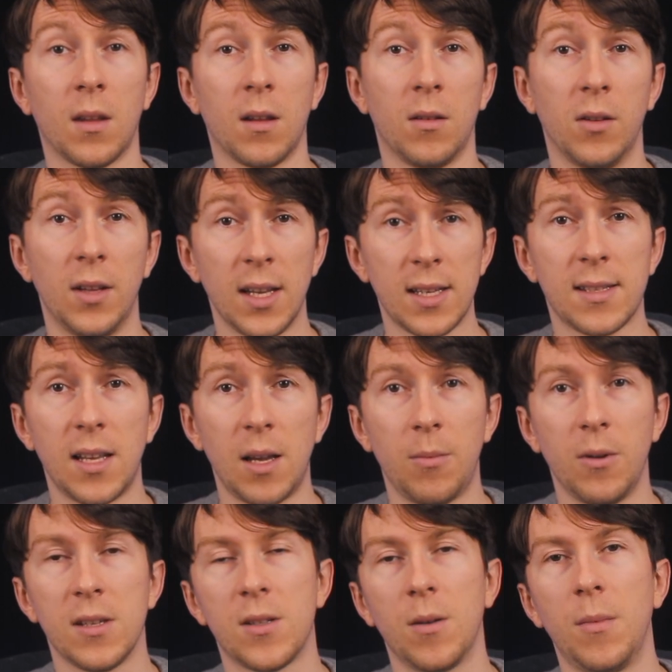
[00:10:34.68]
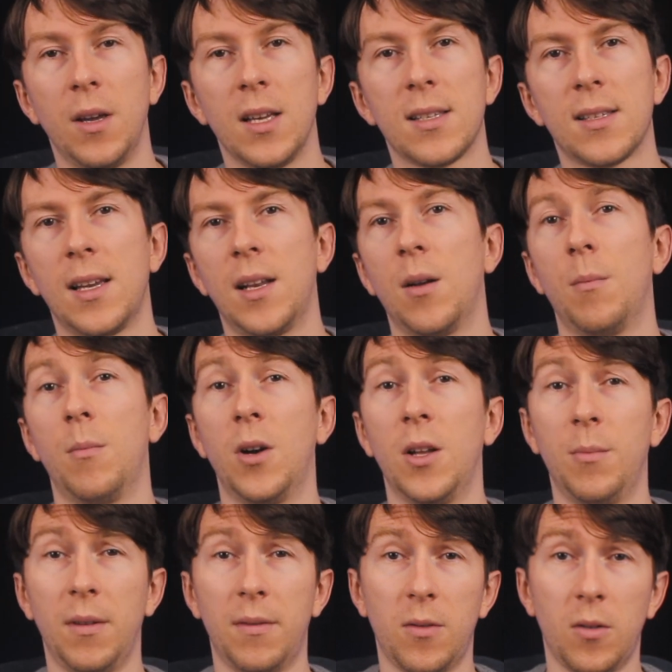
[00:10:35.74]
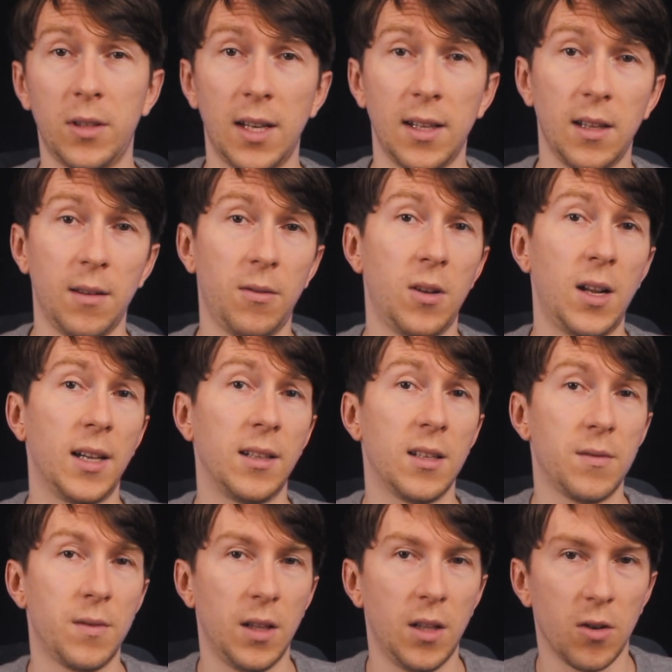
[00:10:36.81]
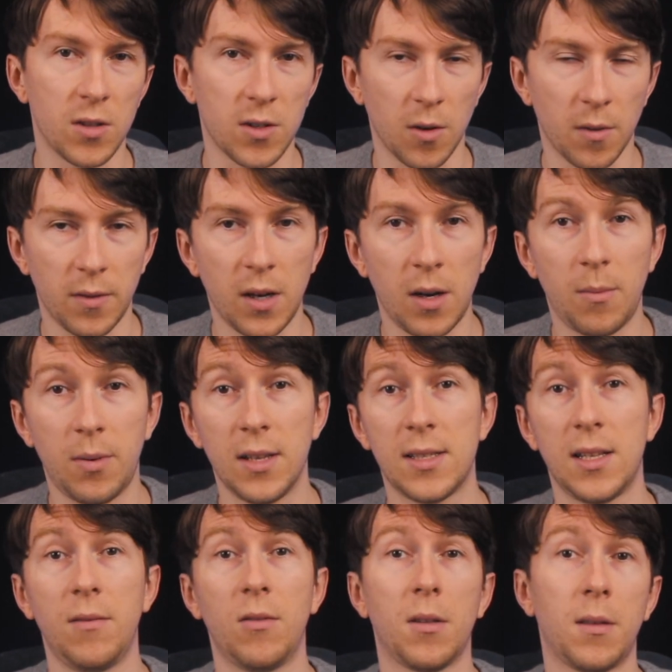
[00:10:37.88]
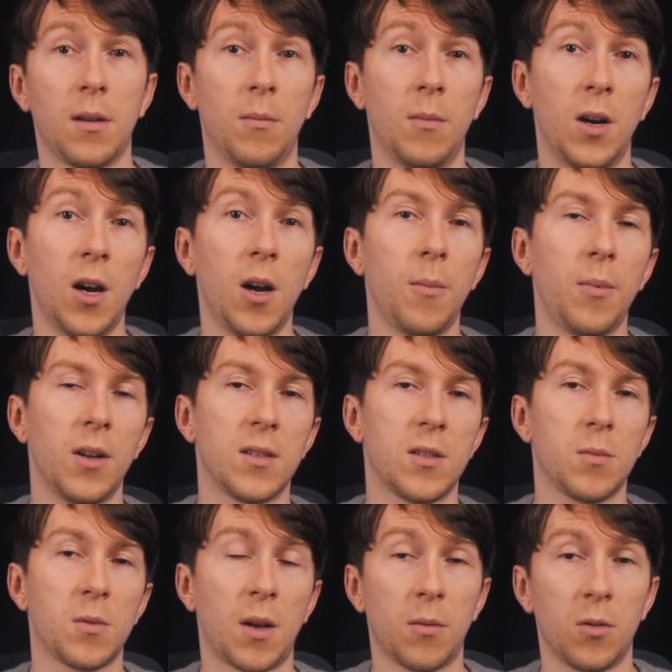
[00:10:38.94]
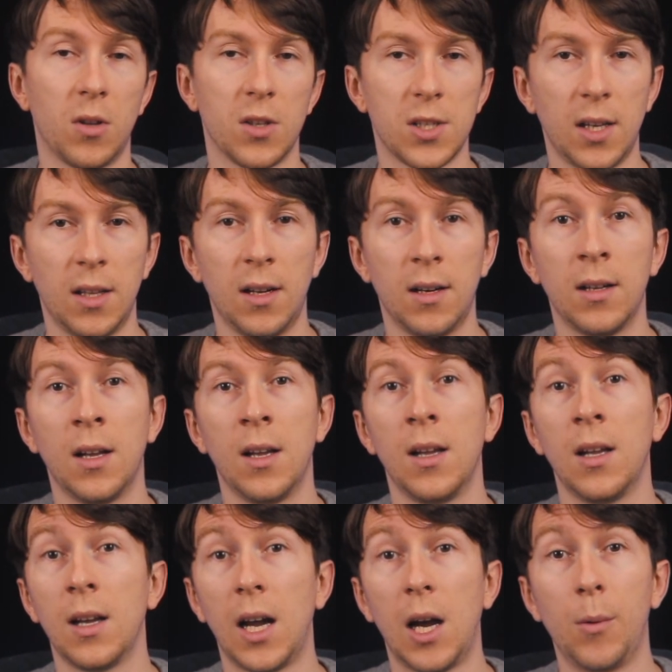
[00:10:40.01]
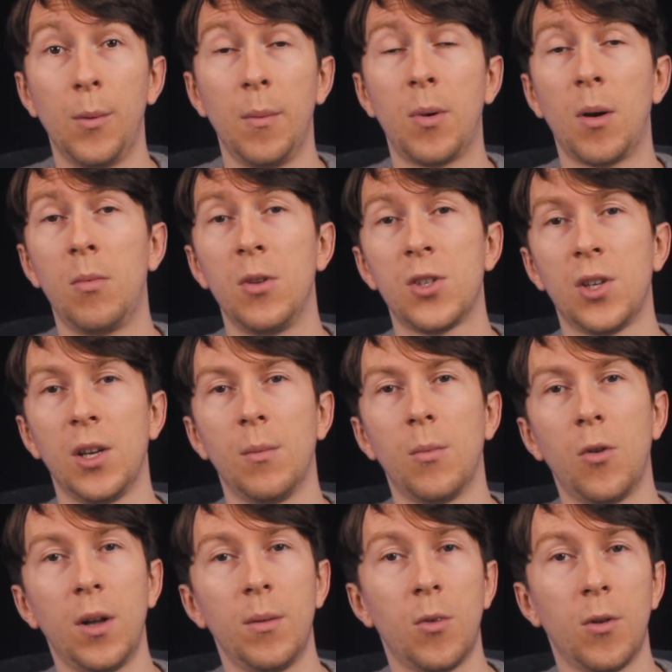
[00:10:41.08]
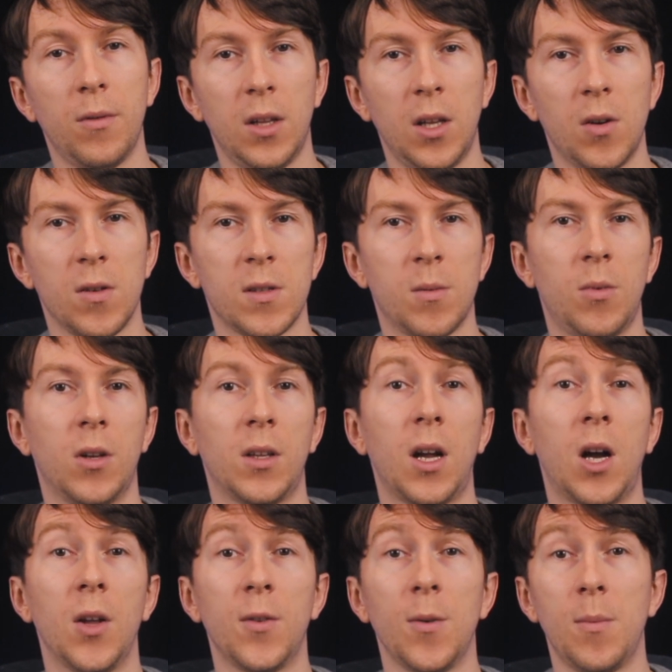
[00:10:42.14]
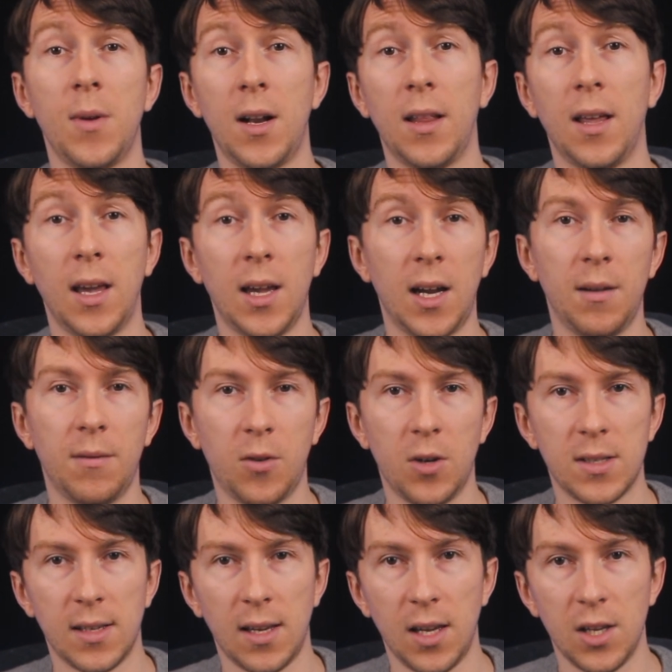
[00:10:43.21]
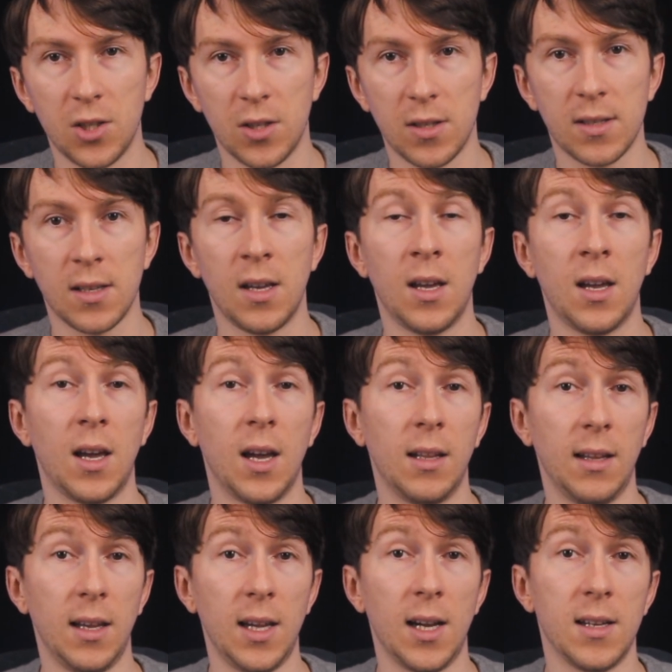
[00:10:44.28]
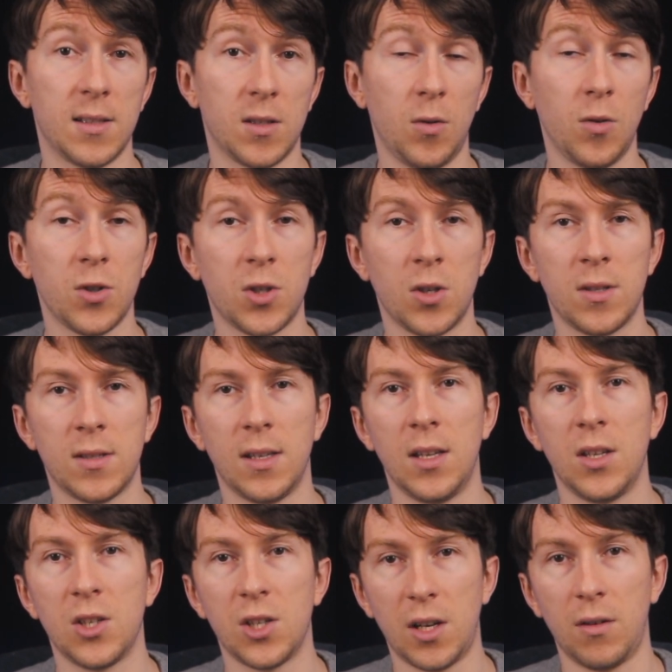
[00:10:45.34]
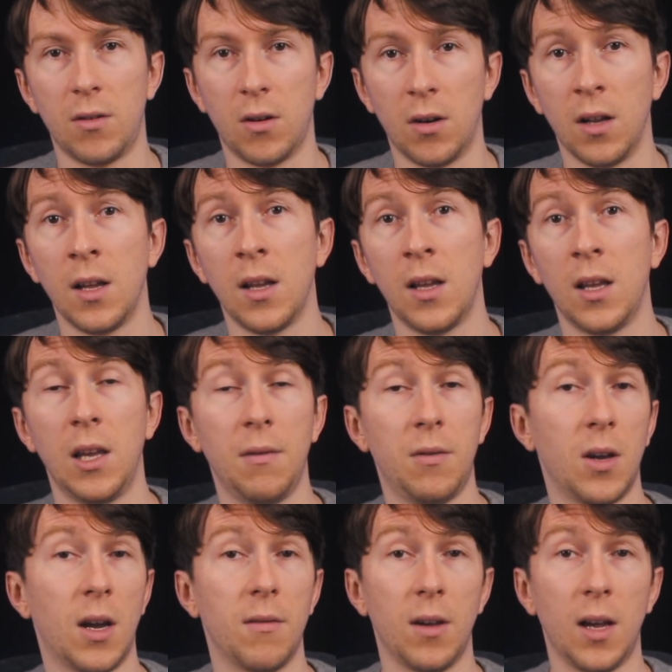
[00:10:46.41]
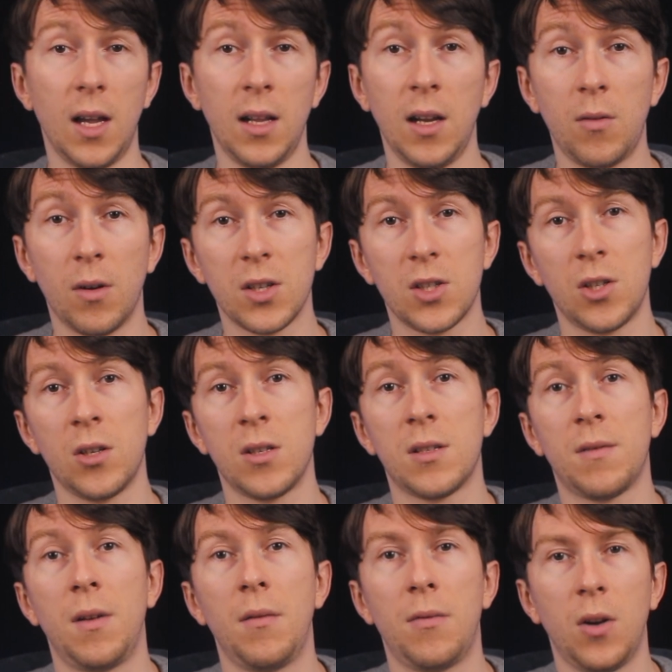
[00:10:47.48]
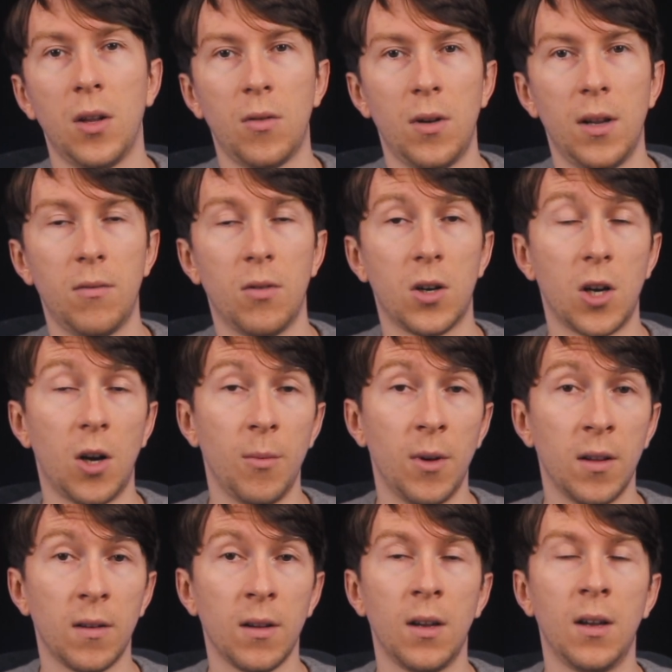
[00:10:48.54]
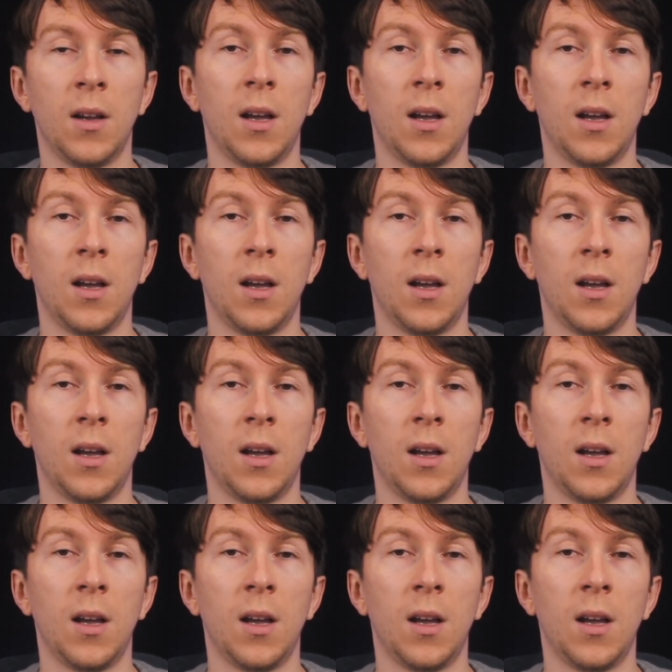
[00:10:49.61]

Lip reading: The next step is the make setup. But before that, if you like this video so far, please leave a thumb up and subscribe to the channel. I will be publishing more and more videos about how to build AI voice agents and AI solutions in general. If you have any questions, feel free to leave a comment.